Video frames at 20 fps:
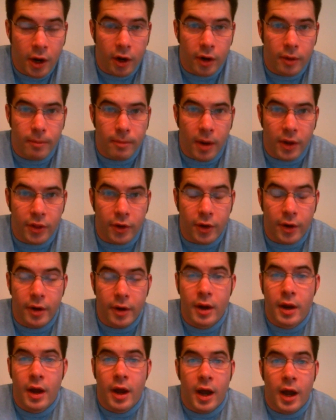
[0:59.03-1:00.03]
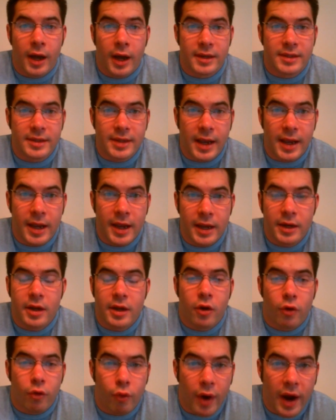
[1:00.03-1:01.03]
Her mother, a sane,
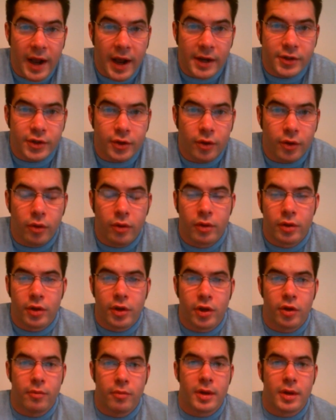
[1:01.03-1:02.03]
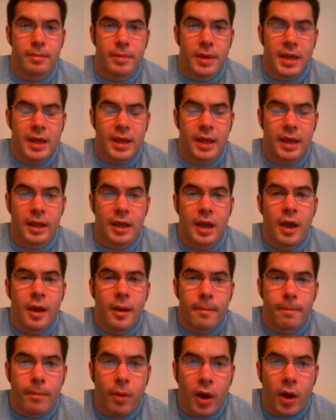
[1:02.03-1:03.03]
rational human being,
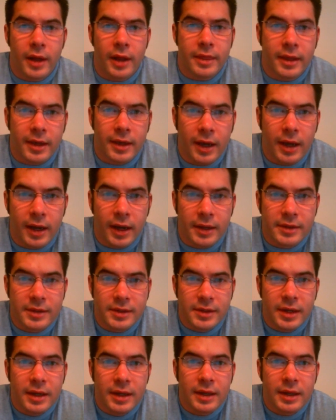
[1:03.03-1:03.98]
bought the guns